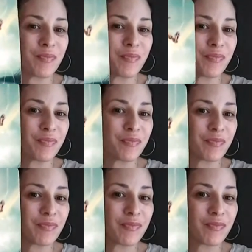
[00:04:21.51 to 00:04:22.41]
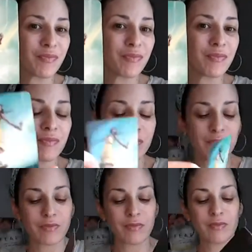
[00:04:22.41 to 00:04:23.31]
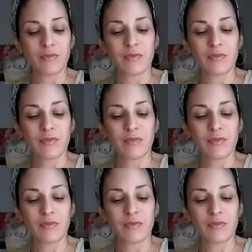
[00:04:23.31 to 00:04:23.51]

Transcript: Nothing is said.